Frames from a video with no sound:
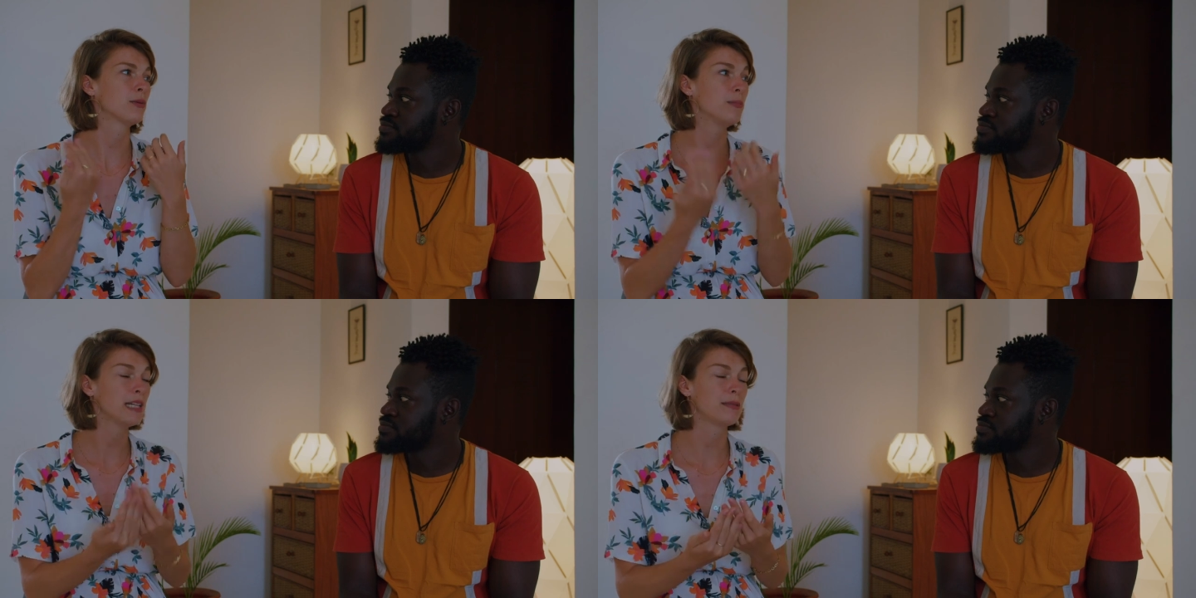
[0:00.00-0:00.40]

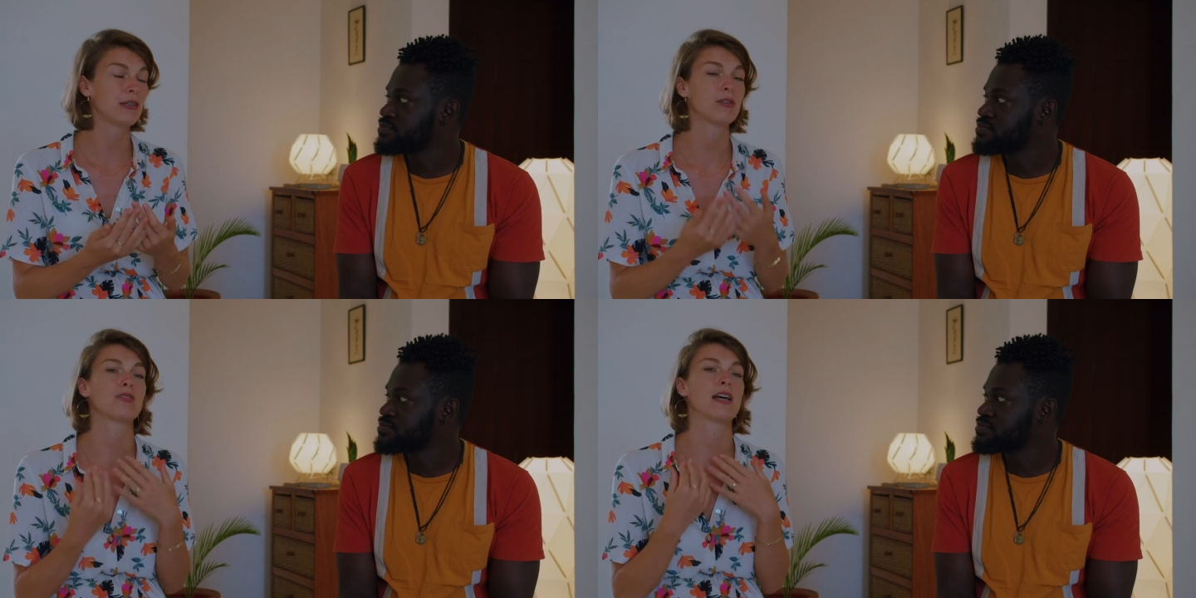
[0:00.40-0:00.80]
Speaker 1: commit
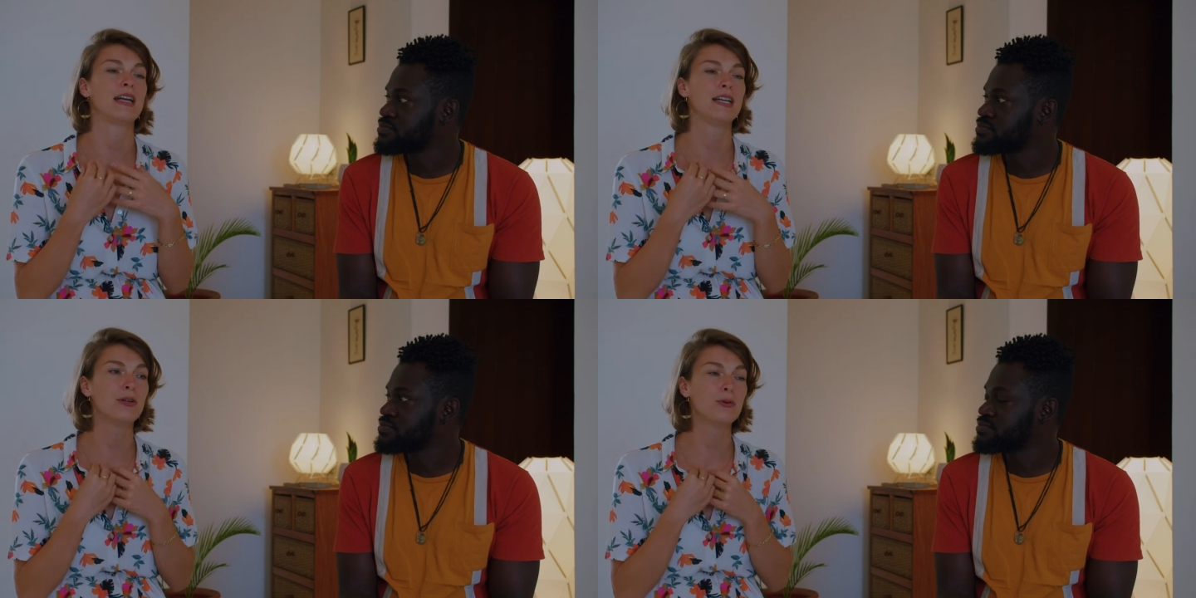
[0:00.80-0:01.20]
because I
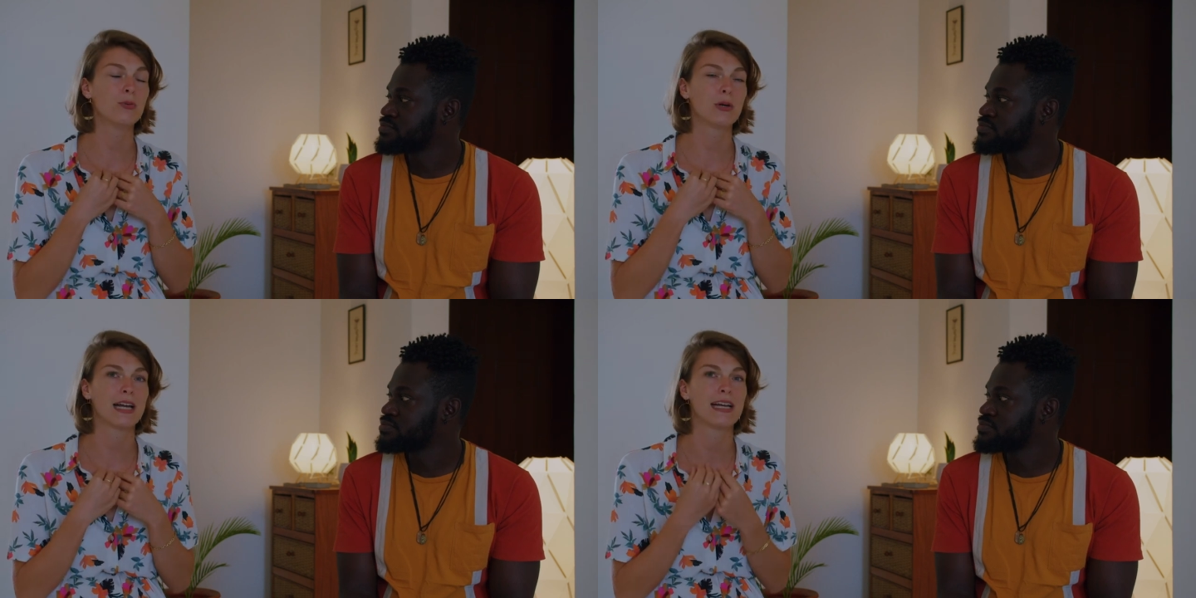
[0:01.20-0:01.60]
knew
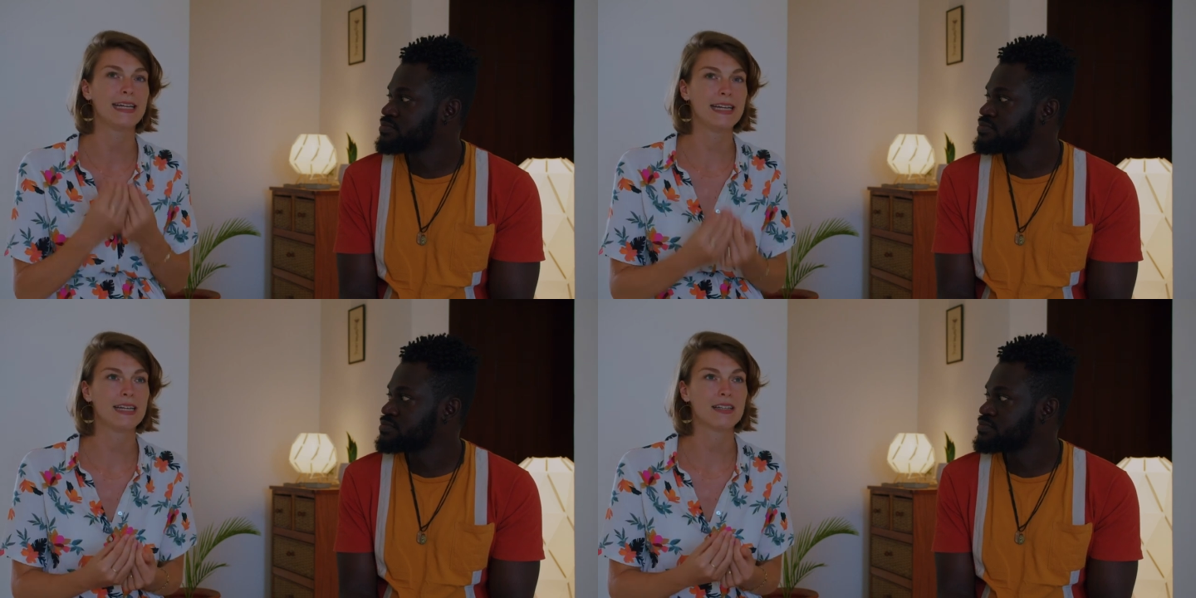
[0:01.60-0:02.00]
what I
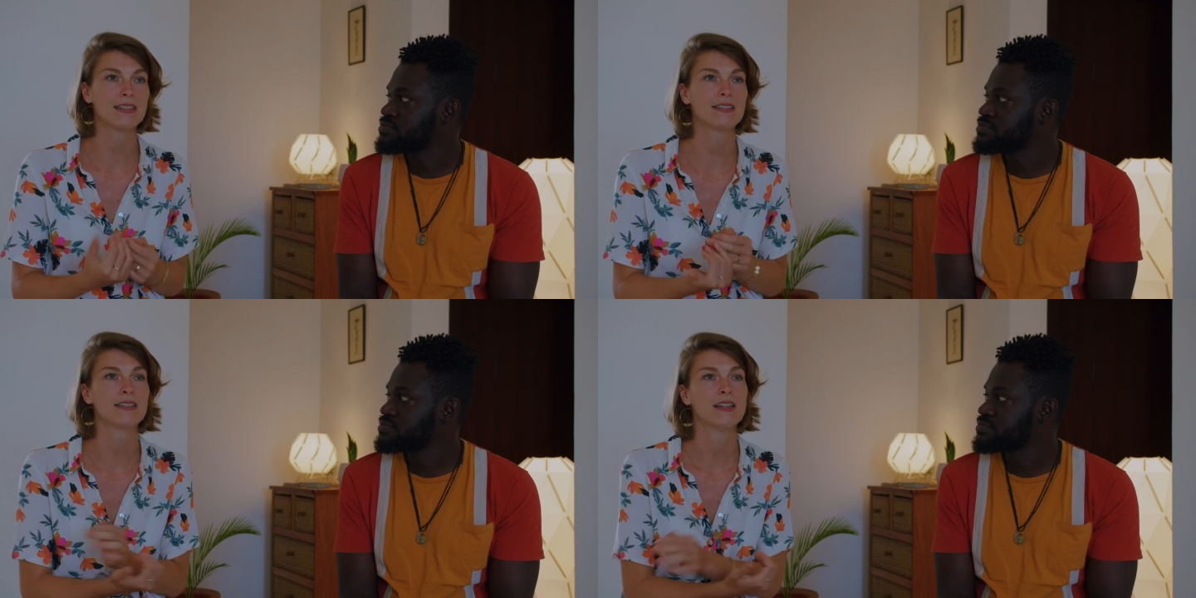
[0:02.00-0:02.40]
needed.